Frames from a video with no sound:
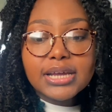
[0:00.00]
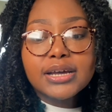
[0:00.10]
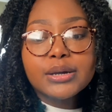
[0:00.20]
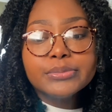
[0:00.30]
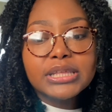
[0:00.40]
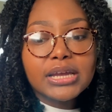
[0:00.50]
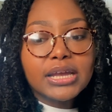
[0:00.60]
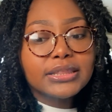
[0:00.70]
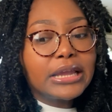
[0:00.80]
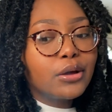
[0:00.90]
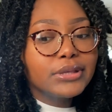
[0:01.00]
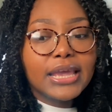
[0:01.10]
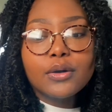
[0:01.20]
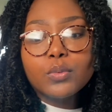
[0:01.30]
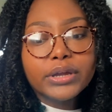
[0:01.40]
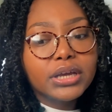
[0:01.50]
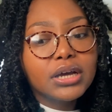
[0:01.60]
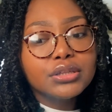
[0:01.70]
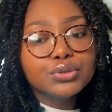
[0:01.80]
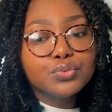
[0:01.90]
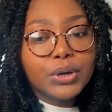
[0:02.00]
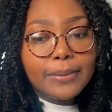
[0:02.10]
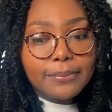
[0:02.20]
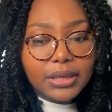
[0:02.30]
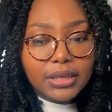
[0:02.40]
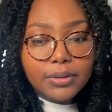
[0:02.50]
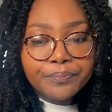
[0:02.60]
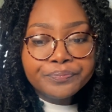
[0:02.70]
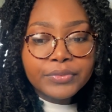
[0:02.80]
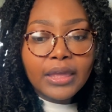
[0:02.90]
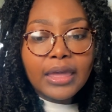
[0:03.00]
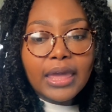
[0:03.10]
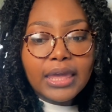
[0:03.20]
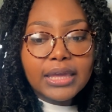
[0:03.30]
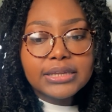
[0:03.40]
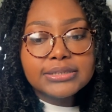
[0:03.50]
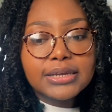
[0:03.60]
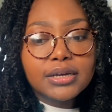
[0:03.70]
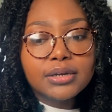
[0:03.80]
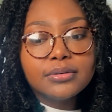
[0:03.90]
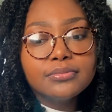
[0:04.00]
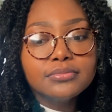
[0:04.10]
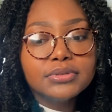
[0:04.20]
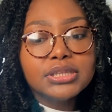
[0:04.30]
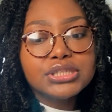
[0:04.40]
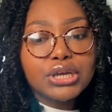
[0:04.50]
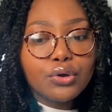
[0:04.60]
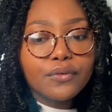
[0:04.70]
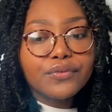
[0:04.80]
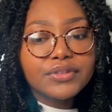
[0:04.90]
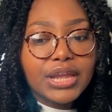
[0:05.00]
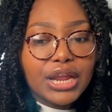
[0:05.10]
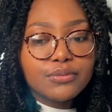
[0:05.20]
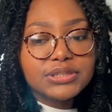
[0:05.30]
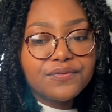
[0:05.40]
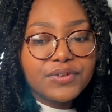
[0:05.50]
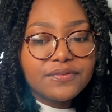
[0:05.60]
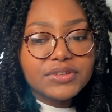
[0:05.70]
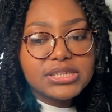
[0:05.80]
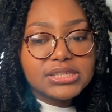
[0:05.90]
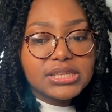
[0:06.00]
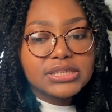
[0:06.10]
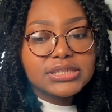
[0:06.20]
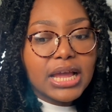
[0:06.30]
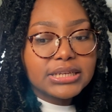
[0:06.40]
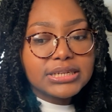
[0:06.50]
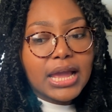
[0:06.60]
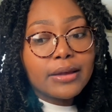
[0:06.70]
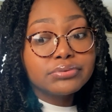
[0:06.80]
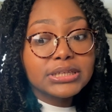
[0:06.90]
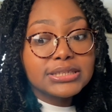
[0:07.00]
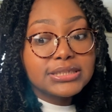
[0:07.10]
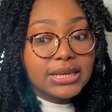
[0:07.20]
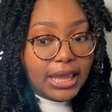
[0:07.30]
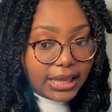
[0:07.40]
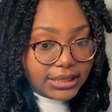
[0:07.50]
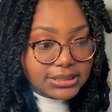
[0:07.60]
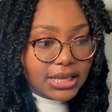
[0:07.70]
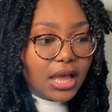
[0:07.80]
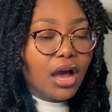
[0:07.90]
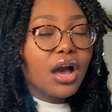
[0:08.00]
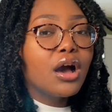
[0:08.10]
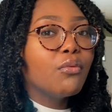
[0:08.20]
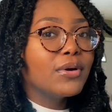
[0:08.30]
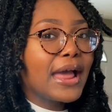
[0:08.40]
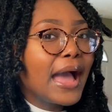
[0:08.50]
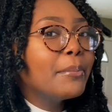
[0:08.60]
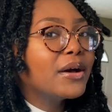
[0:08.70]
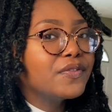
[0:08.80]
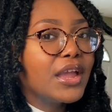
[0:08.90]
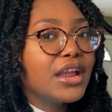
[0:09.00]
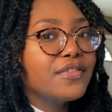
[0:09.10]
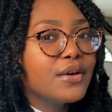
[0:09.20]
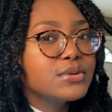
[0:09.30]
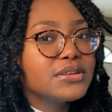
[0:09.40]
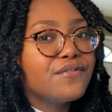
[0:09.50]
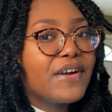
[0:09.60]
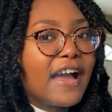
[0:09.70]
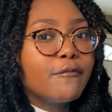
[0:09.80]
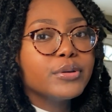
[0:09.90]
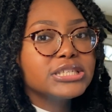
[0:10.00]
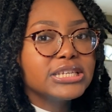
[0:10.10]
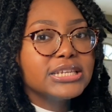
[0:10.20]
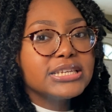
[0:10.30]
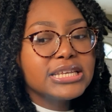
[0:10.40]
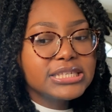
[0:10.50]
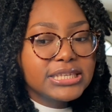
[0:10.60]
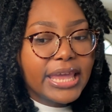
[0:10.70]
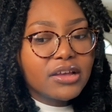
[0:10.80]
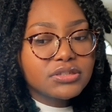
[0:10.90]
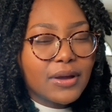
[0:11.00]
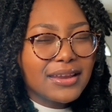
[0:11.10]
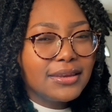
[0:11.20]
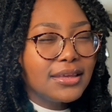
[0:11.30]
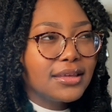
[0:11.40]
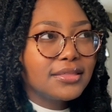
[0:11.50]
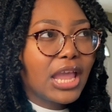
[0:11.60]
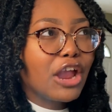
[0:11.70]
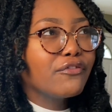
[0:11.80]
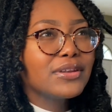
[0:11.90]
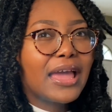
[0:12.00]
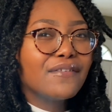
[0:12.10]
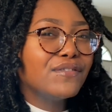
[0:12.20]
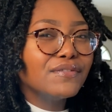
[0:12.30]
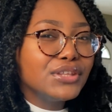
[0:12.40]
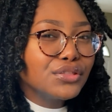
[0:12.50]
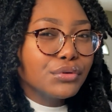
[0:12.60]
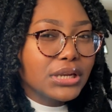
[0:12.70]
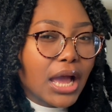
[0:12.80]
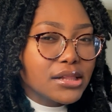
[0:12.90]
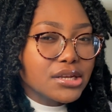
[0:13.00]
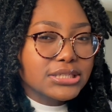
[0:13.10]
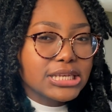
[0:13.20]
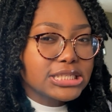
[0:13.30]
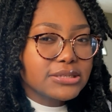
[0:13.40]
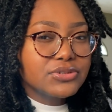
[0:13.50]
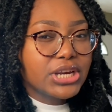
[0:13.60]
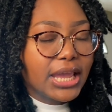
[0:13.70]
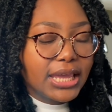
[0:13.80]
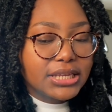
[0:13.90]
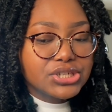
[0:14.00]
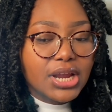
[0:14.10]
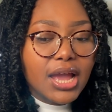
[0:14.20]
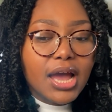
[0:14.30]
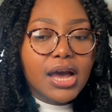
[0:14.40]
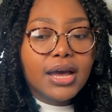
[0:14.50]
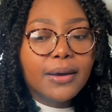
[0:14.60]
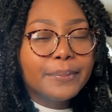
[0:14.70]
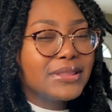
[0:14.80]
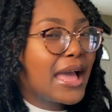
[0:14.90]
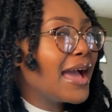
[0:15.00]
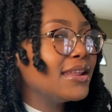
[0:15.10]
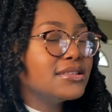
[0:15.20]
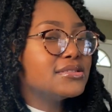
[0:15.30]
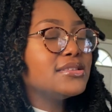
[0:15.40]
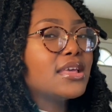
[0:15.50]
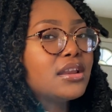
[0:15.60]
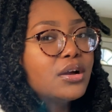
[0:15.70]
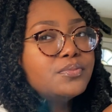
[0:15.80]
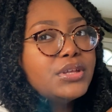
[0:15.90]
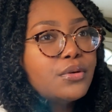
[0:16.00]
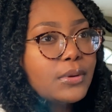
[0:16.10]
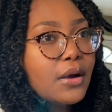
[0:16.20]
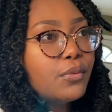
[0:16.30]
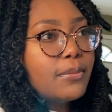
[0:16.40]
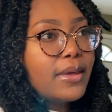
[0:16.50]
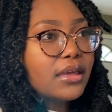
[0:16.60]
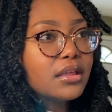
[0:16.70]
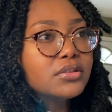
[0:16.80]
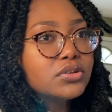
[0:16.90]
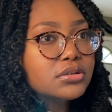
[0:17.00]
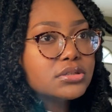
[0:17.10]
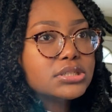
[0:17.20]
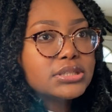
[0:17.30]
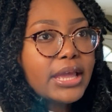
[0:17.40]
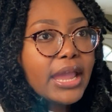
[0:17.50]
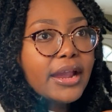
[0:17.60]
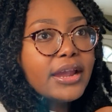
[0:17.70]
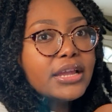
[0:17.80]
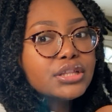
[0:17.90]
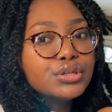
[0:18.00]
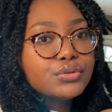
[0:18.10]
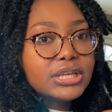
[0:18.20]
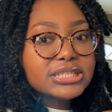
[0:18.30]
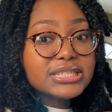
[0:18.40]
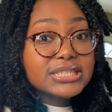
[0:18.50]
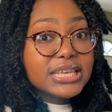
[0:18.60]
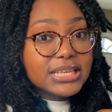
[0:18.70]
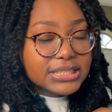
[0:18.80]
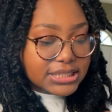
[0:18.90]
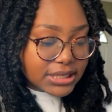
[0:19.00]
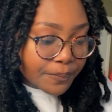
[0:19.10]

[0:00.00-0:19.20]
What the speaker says: That they only had one color, 1B, and the total for the hair was $56.99 plus tax. When I bought the hair, there was a 5% discount, so I did get the hair for like $53 and some change. But I didn't see that up there when I went back and looked. The hair included 6